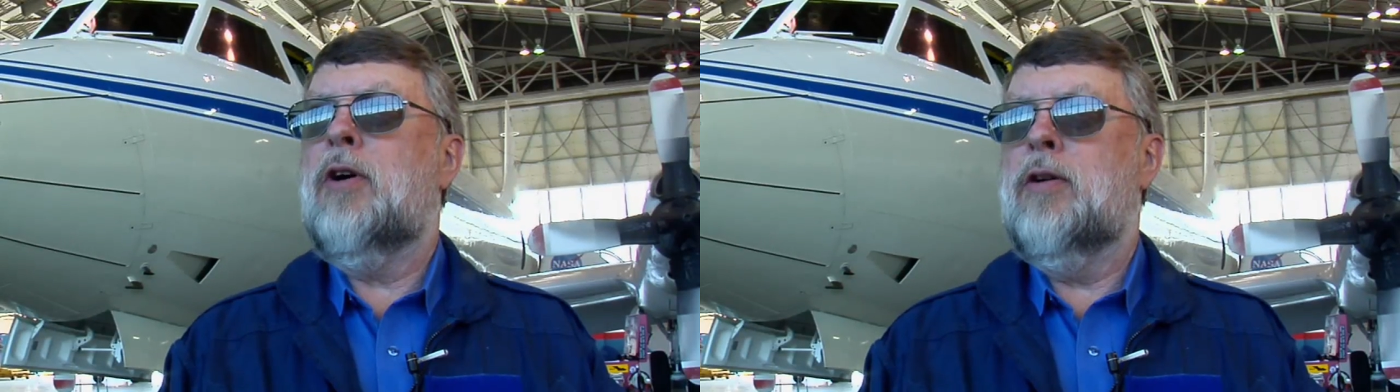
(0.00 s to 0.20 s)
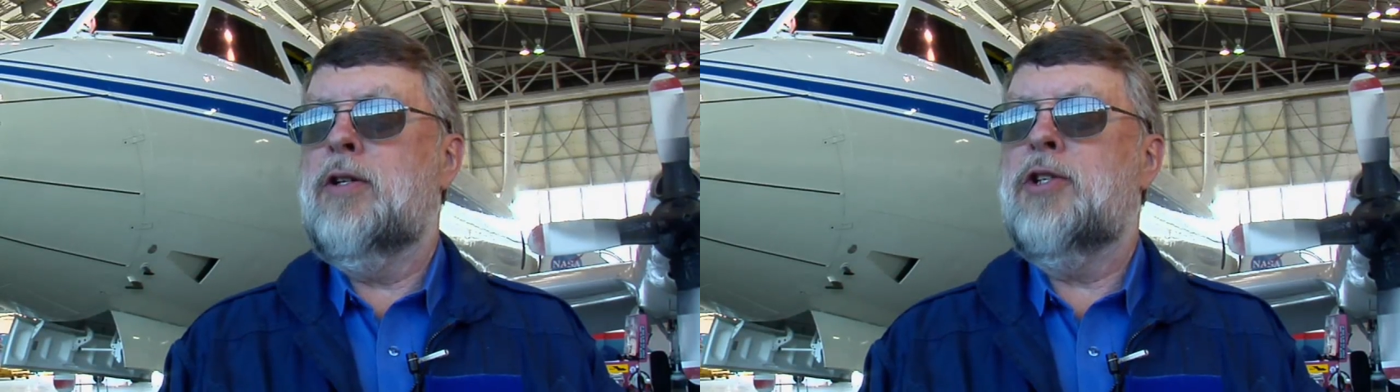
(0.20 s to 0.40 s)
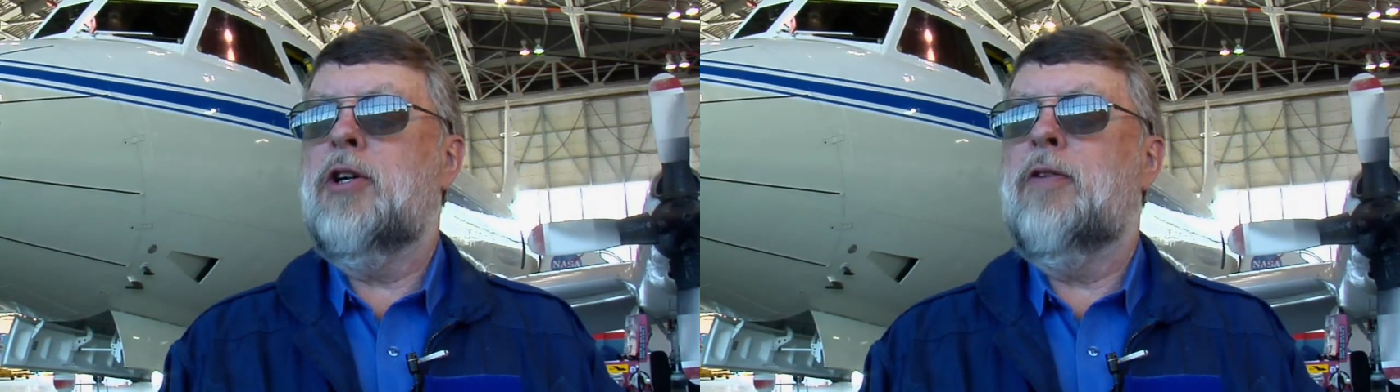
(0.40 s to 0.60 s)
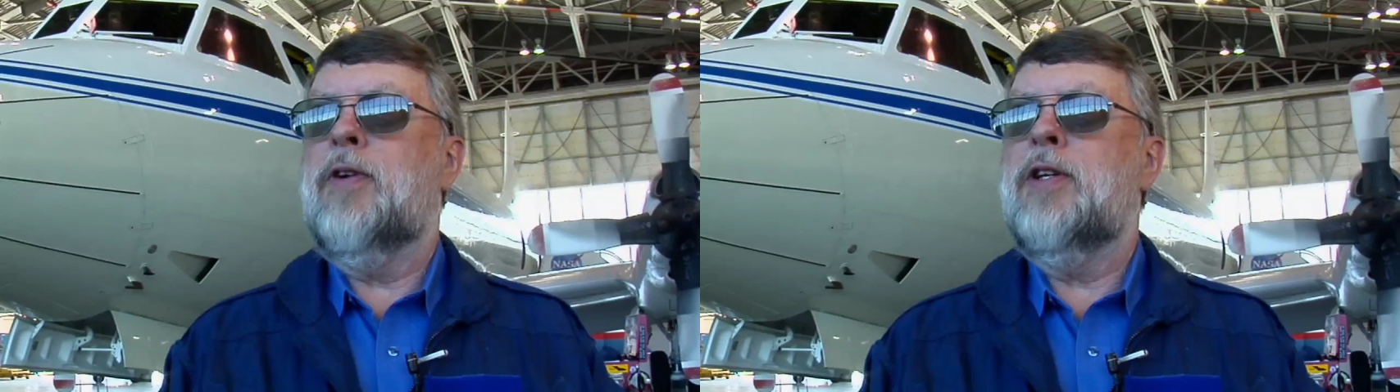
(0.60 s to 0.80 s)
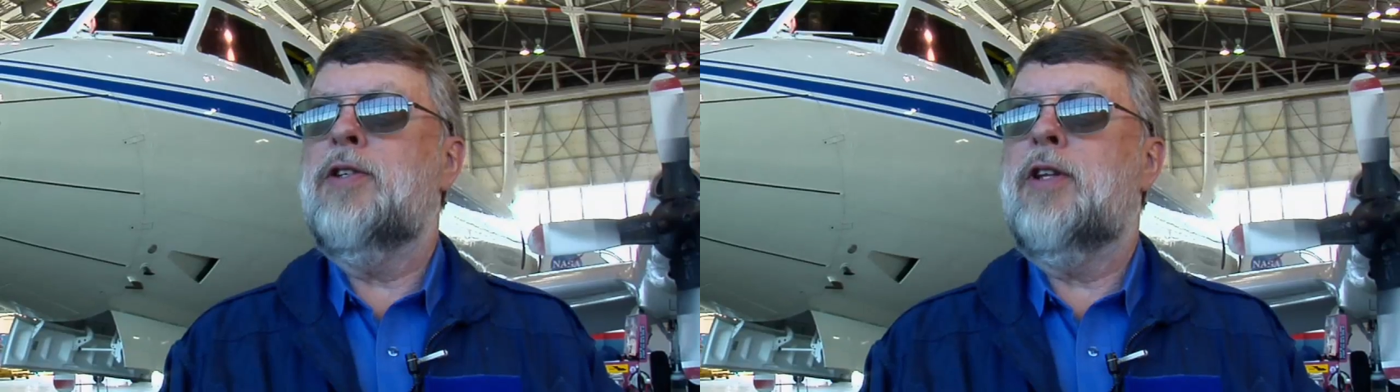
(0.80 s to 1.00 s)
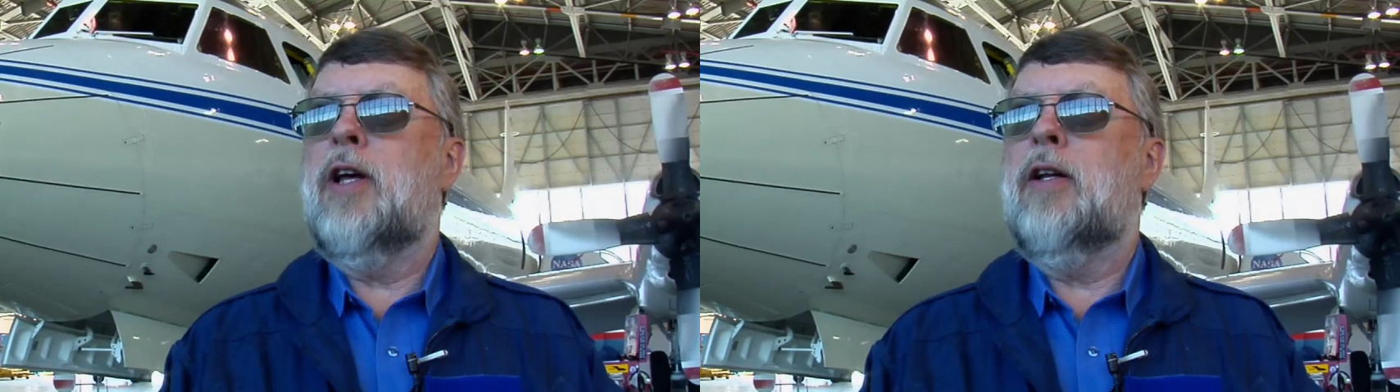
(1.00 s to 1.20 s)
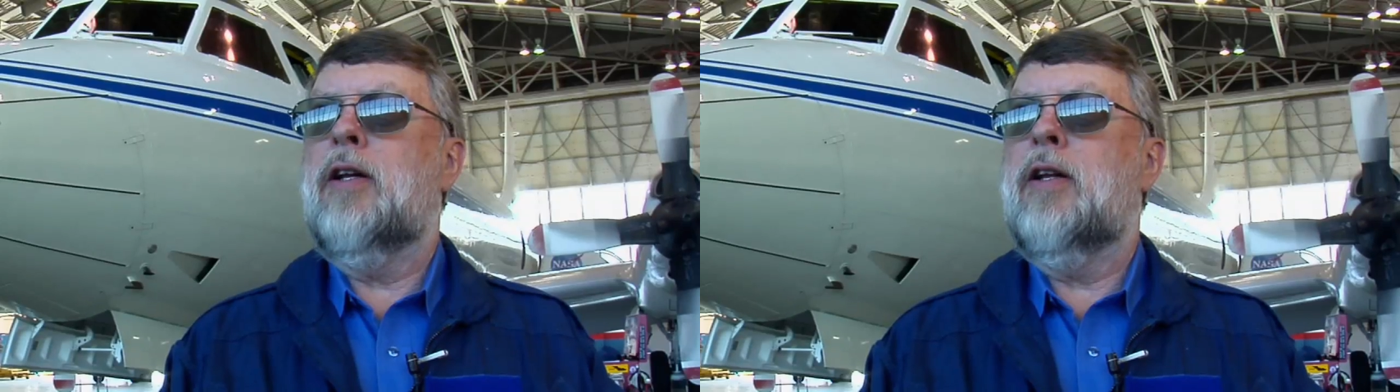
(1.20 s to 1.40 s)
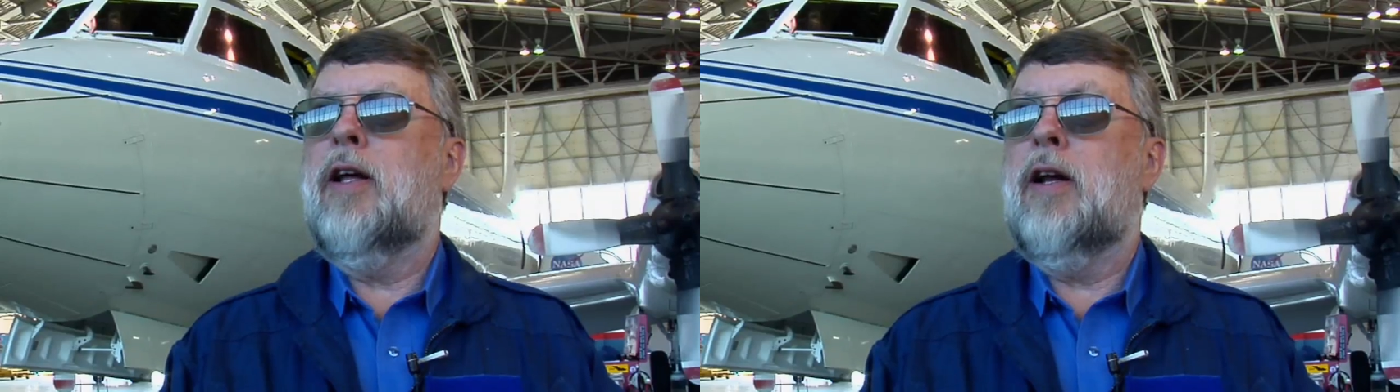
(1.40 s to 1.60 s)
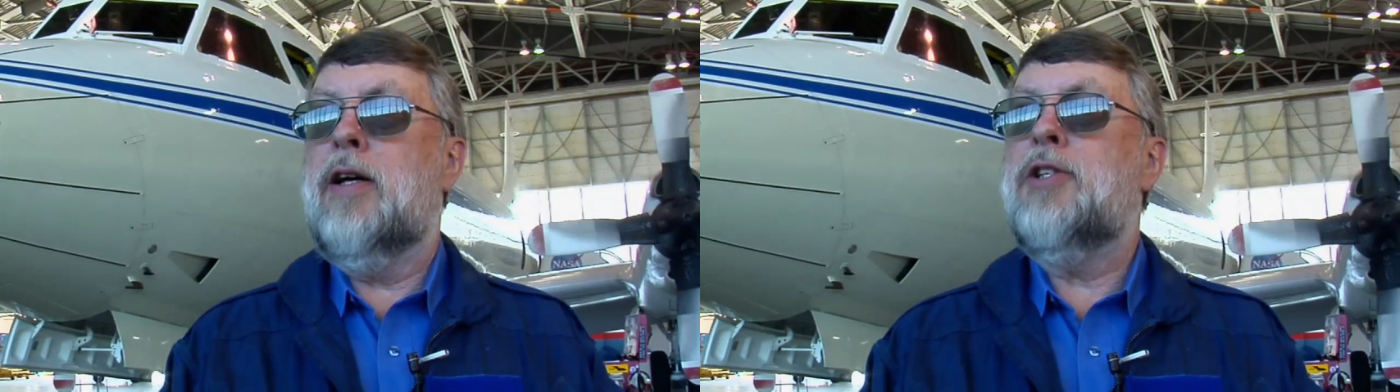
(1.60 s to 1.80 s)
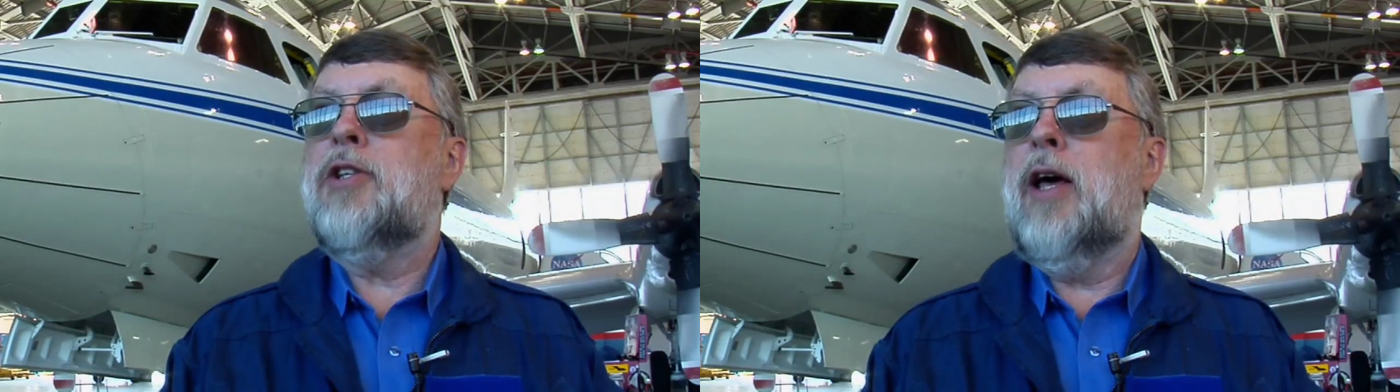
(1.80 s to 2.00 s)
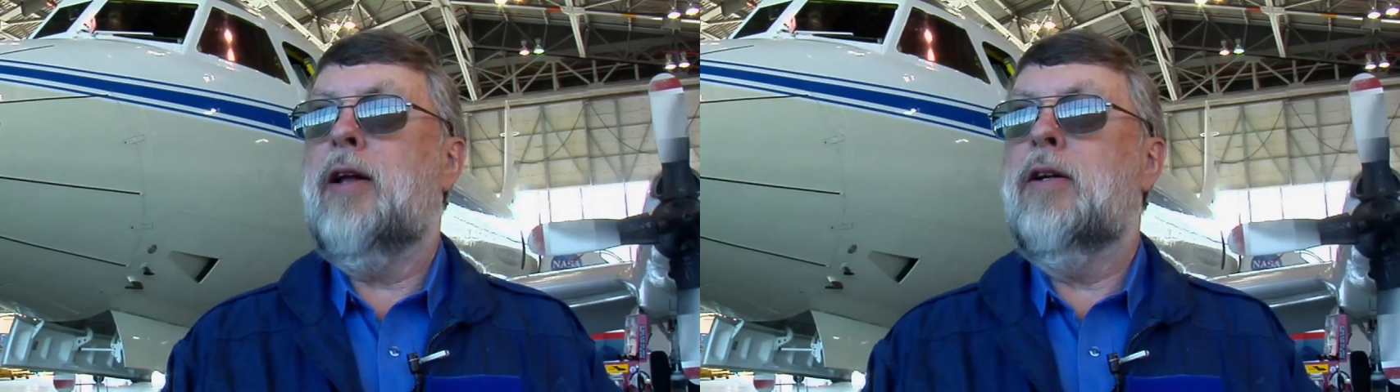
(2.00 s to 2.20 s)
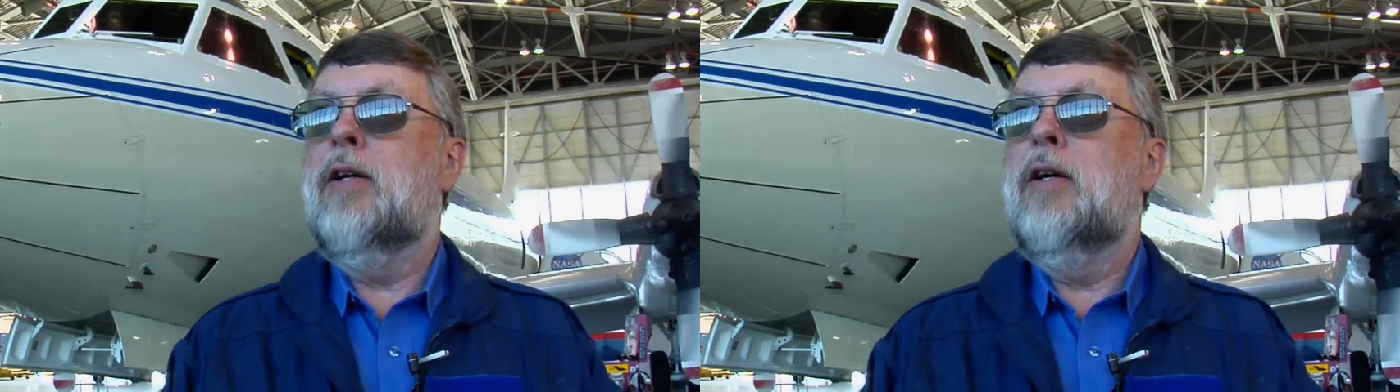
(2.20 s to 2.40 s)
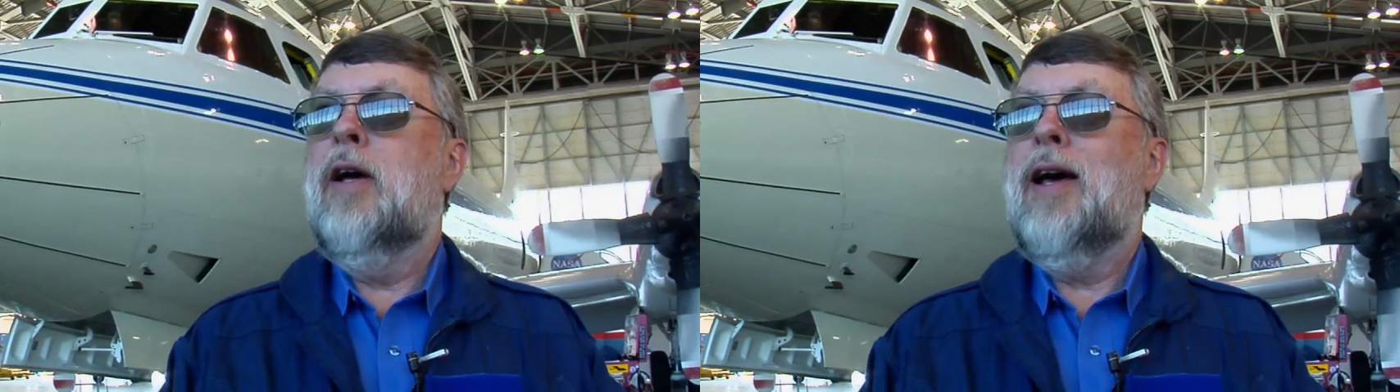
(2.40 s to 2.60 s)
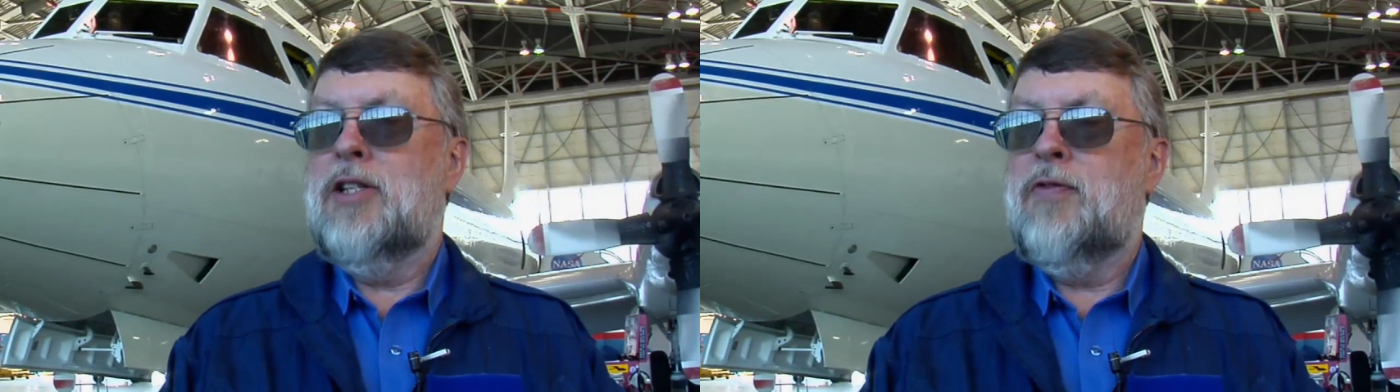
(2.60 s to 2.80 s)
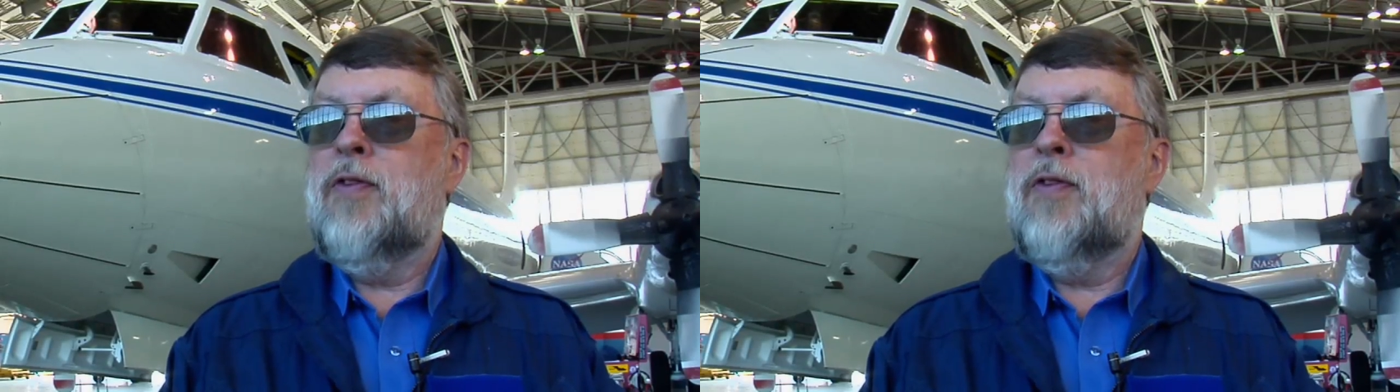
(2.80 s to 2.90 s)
on the surface that, that ICESat has